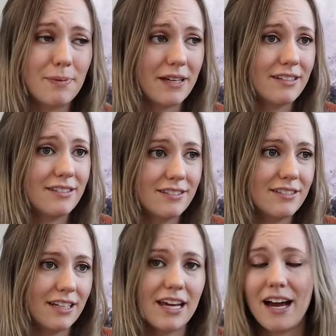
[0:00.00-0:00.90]
But
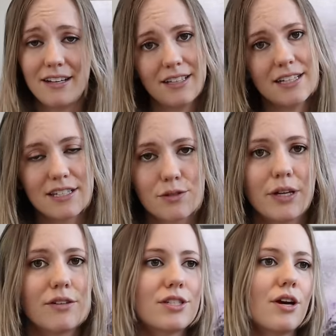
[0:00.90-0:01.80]
yeah, this is
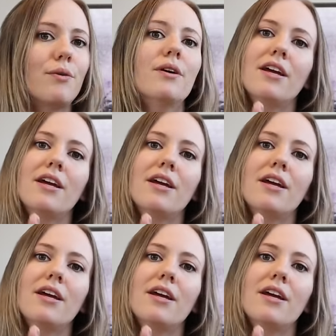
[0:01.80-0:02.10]
real. So,